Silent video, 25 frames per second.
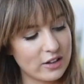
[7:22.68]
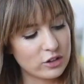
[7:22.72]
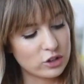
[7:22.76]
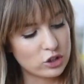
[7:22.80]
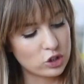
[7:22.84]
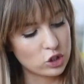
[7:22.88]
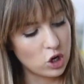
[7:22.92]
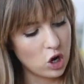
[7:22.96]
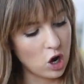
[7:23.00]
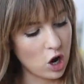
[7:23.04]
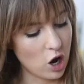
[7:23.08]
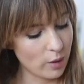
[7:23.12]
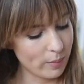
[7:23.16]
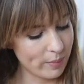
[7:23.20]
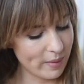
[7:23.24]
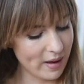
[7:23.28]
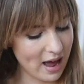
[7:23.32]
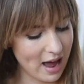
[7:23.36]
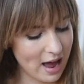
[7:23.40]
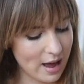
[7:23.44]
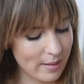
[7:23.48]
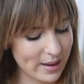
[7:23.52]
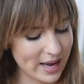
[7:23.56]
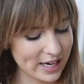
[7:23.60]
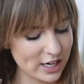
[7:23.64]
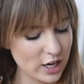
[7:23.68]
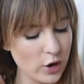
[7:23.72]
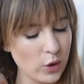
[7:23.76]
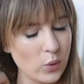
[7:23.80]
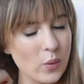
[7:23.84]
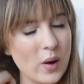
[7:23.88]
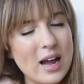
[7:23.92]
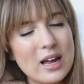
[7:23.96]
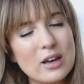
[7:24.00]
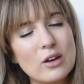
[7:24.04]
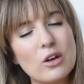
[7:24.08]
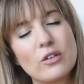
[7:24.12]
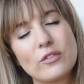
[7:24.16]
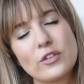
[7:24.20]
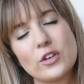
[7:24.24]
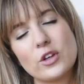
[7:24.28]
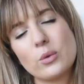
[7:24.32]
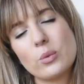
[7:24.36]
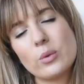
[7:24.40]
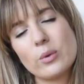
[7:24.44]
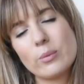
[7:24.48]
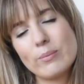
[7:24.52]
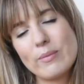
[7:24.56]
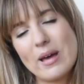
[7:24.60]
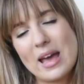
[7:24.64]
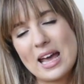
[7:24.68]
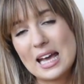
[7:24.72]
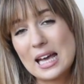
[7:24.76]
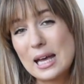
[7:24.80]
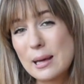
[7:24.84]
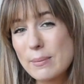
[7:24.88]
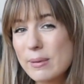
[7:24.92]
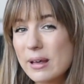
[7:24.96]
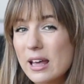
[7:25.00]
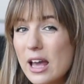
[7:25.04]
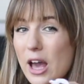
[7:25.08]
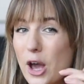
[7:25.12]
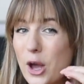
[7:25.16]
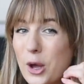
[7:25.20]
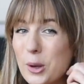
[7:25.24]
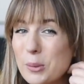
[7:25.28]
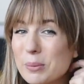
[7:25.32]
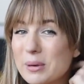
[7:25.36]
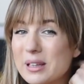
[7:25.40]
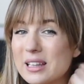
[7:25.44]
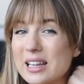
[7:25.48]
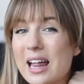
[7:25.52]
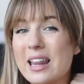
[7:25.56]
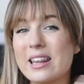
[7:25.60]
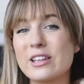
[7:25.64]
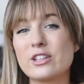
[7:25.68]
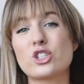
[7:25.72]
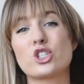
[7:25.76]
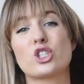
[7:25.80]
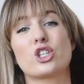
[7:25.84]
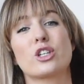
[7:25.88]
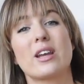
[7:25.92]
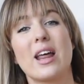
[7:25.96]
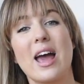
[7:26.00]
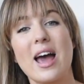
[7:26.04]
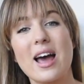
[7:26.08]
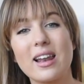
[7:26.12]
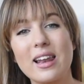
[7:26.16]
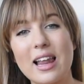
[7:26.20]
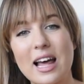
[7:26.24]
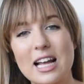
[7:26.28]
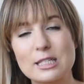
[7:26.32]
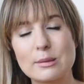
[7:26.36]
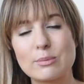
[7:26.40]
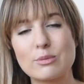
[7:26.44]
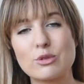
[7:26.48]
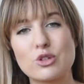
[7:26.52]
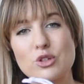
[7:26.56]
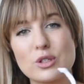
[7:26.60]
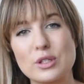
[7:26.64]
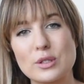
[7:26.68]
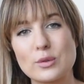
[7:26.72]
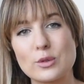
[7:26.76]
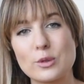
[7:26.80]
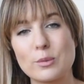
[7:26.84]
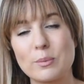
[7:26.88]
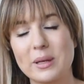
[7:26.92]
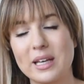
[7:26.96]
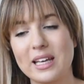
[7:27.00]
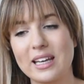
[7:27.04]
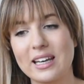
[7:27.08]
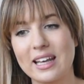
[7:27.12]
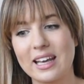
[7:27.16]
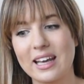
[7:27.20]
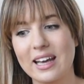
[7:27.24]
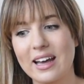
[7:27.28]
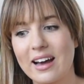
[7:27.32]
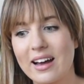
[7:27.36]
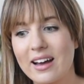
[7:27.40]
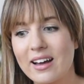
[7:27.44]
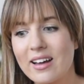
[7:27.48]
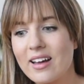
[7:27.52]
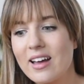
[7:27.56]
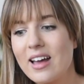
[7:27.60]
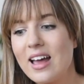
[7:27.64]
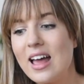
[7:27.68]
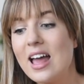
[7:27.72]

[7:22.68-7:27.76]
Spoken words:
at the top. I know quite a lot of you were maybe hoping that the Chanel espadrilles would be in here.